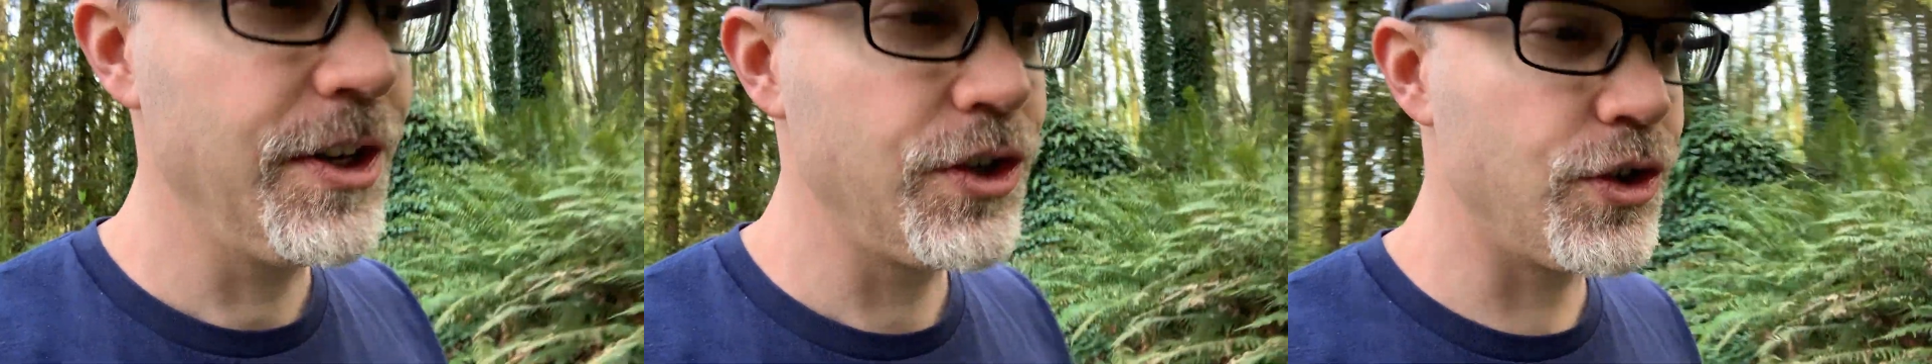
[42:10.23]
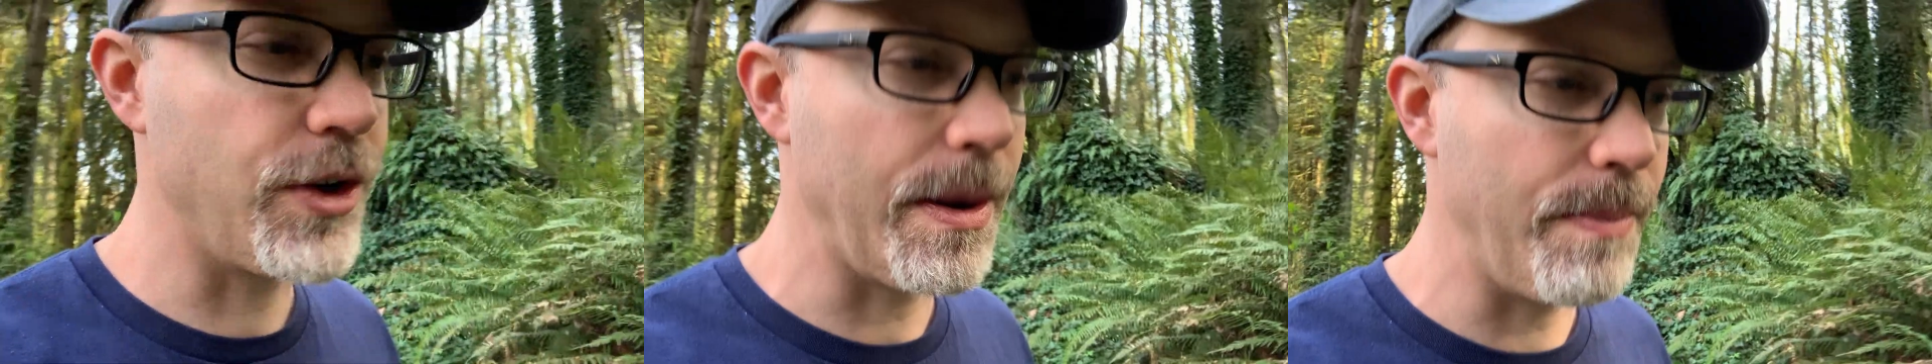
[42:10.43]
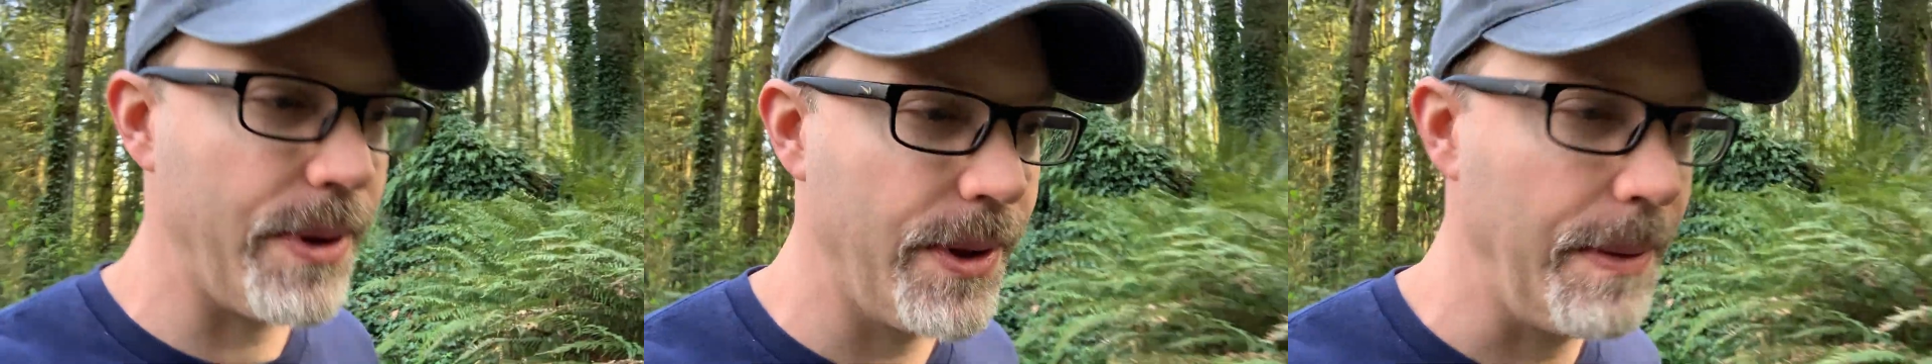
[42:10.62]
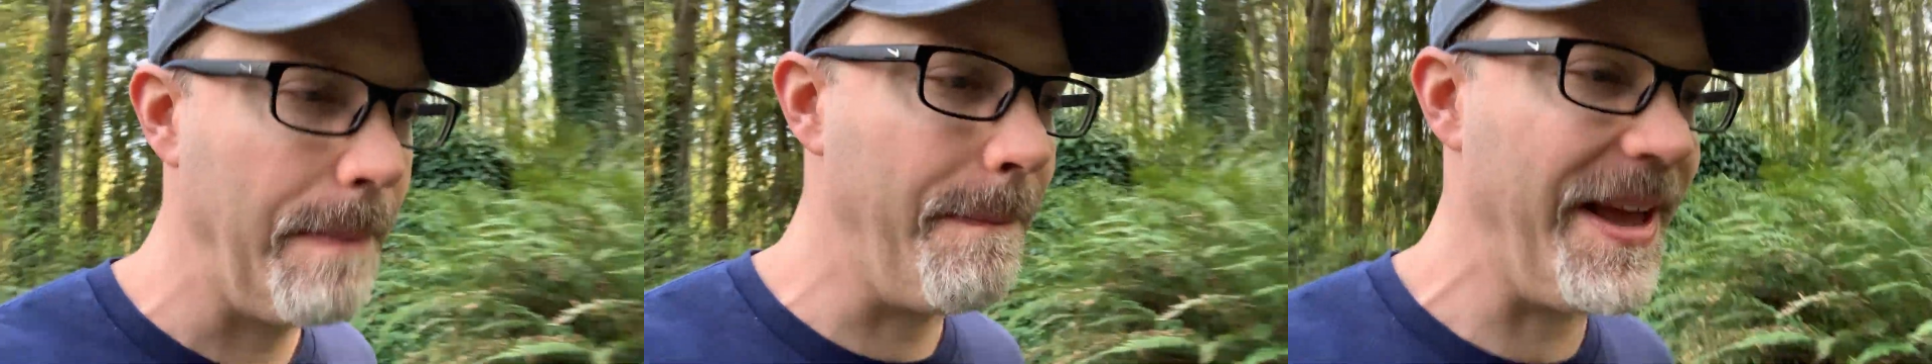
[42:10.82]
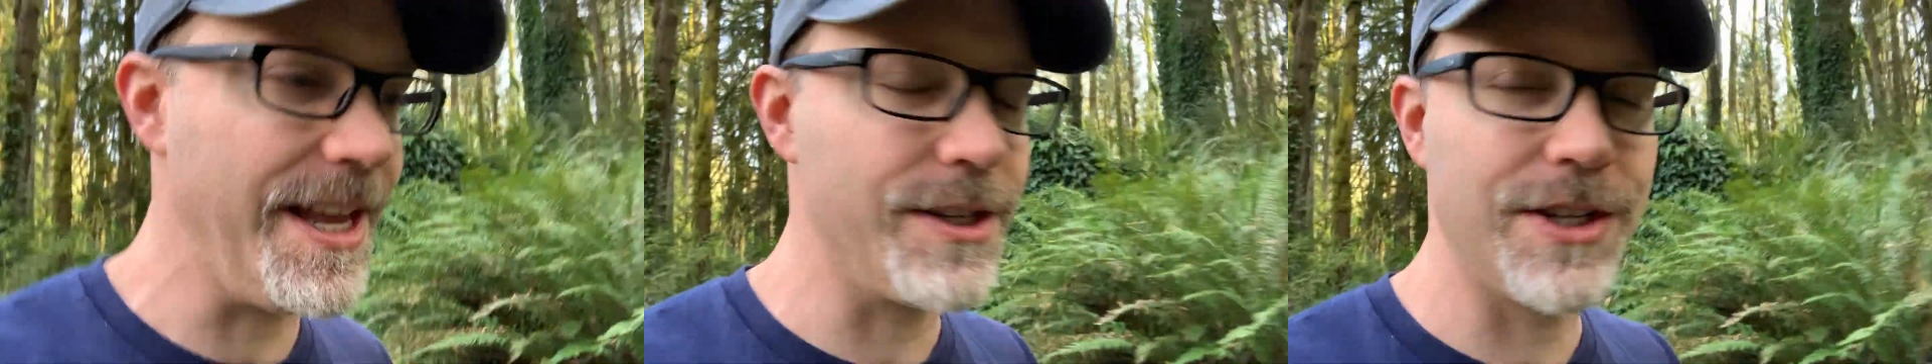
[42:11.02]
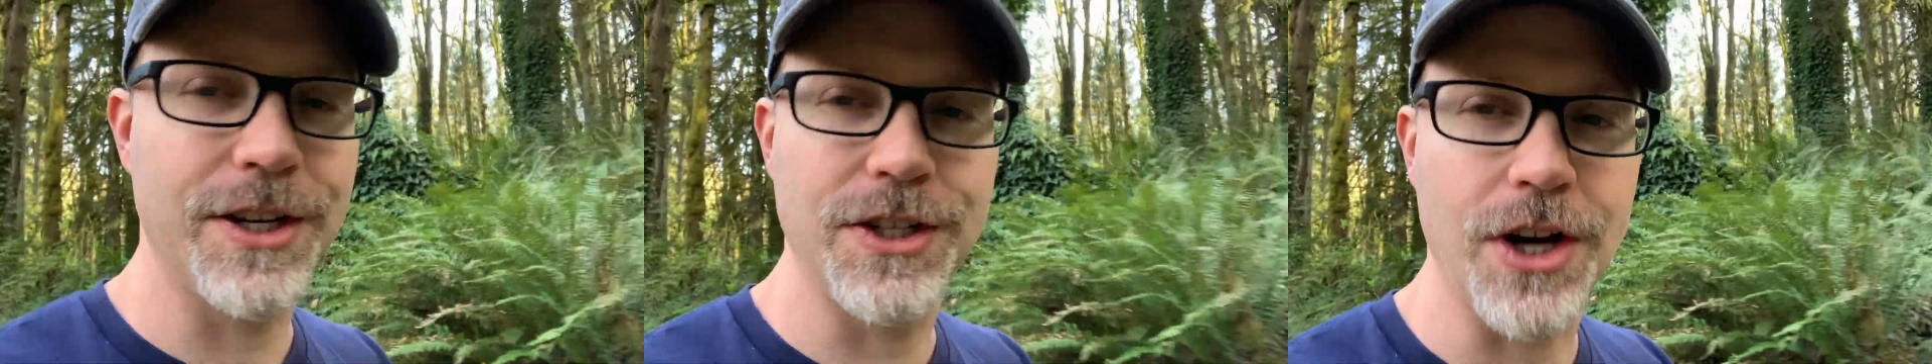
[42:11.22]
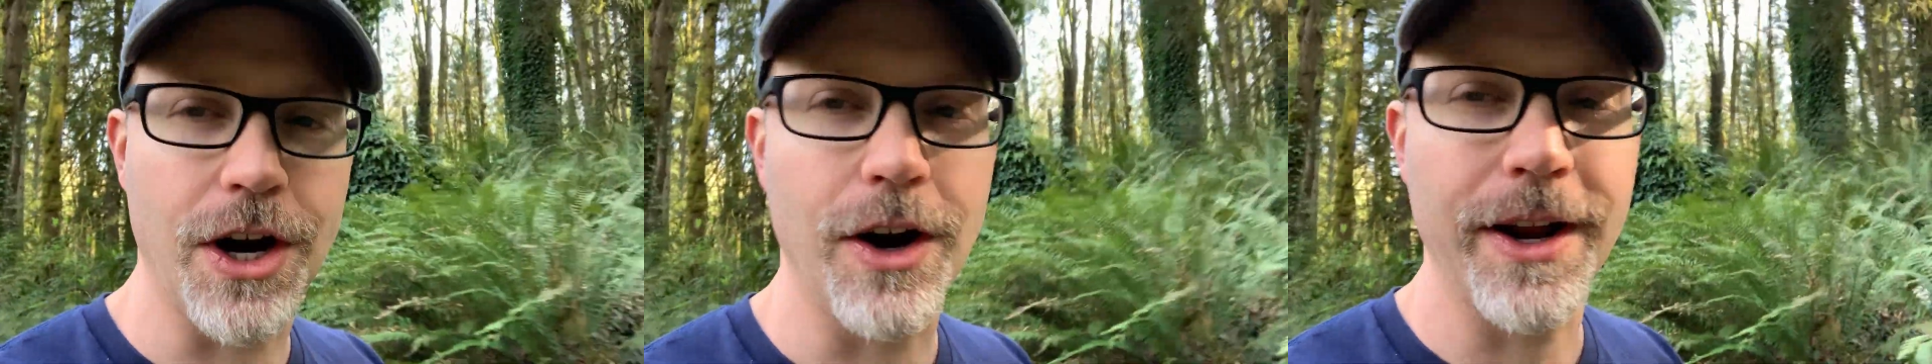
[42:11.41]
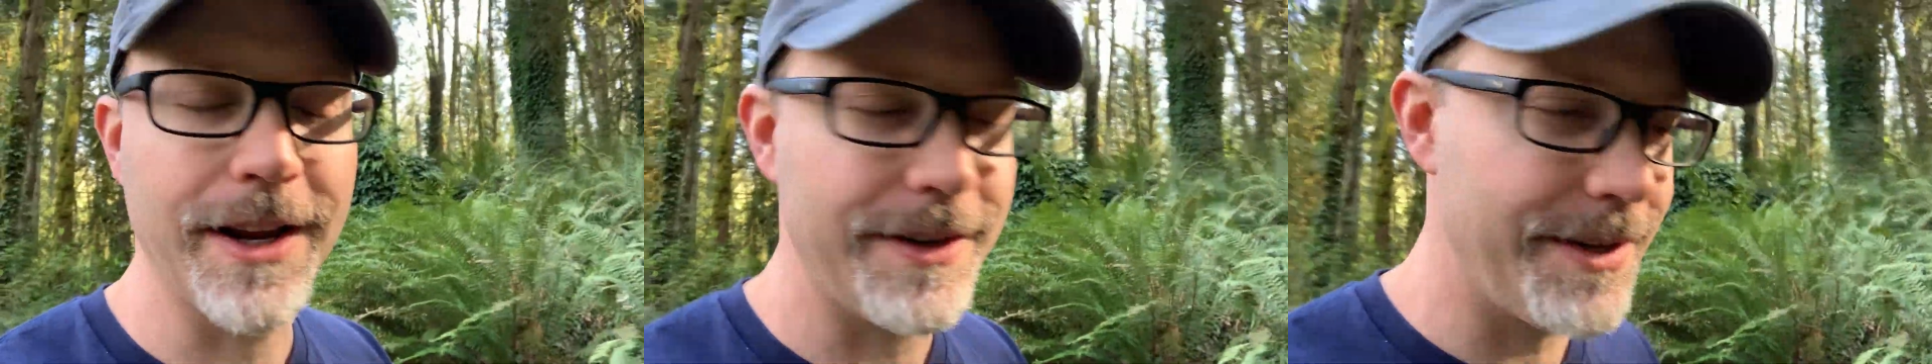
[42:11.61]
trip-based
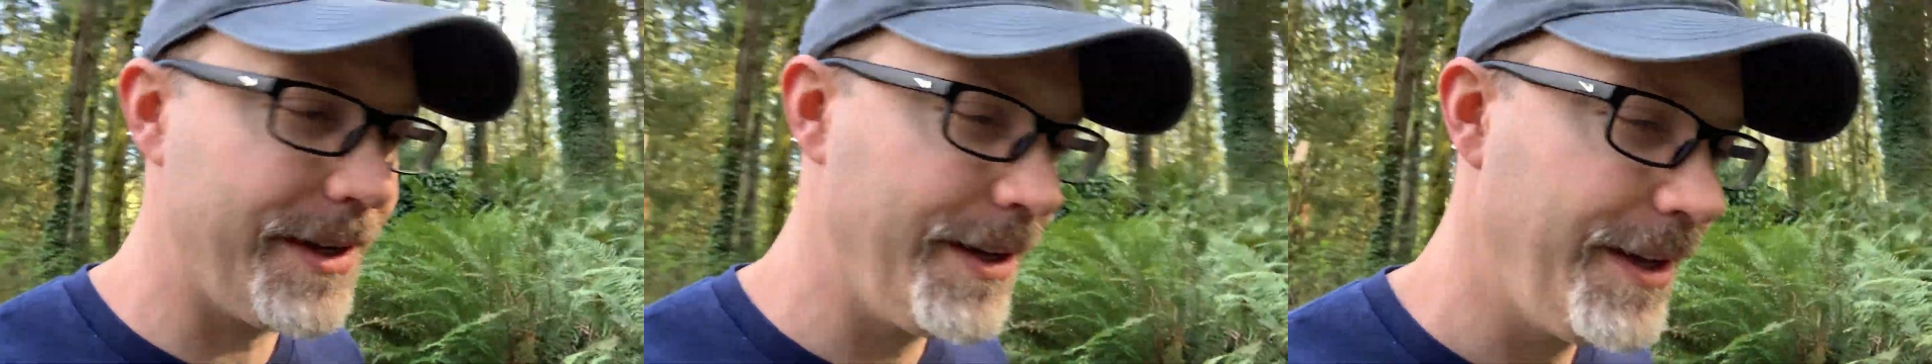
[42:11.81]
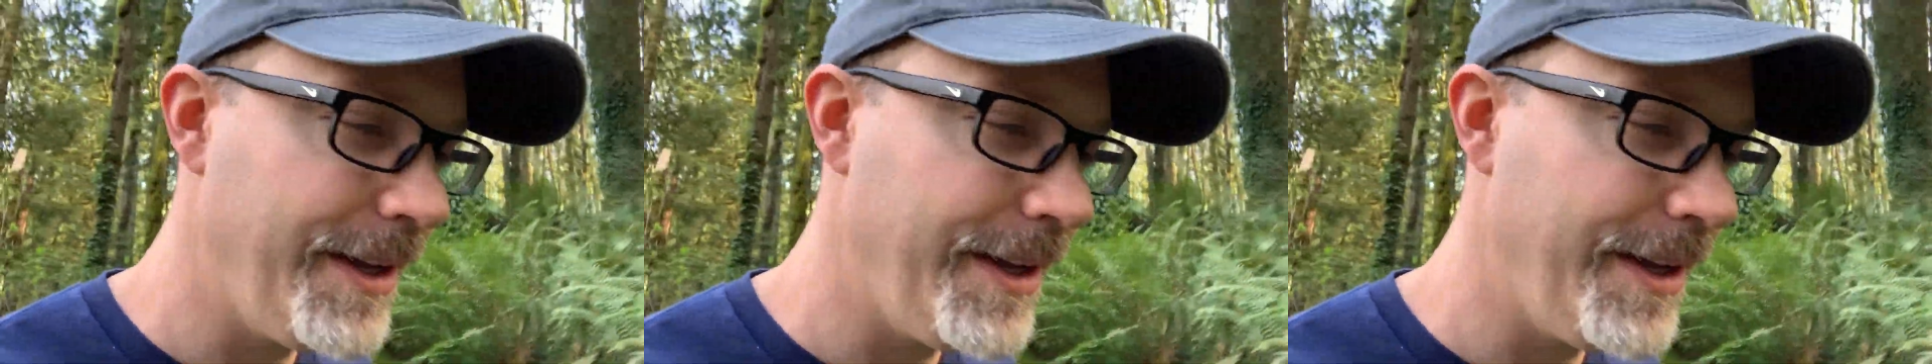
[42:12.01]
target.